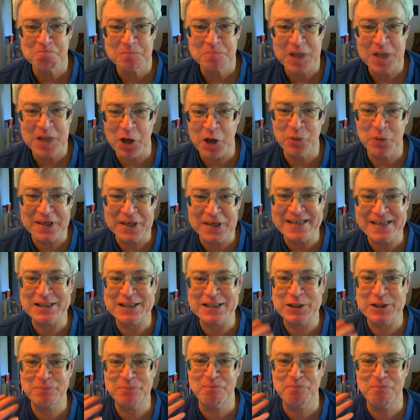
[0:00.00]
It would
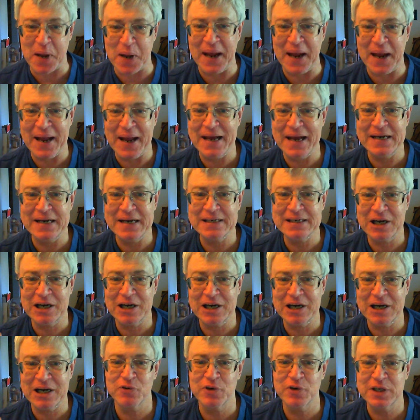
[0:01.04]
expand
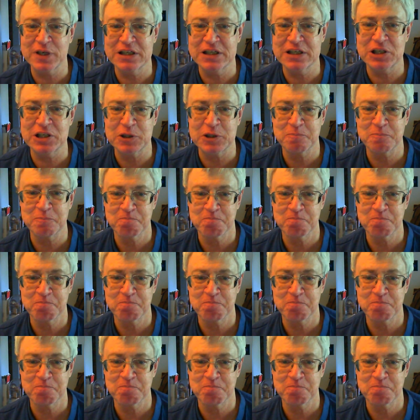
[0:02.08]
coverage.